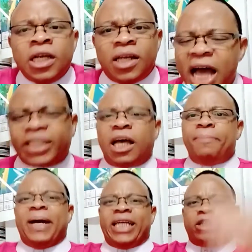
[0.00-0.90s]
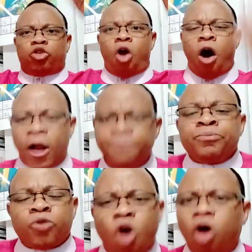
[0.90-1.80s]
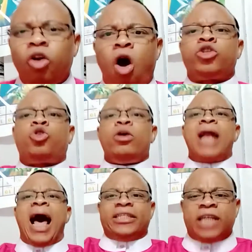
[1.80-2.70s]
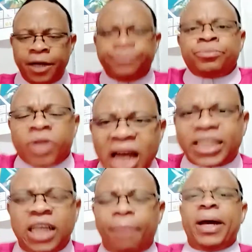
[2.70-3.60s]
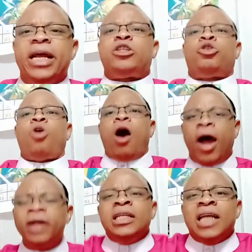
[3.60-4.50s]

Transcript: Let it be destroyed. Oh Lord, tonight, let it be destroyed.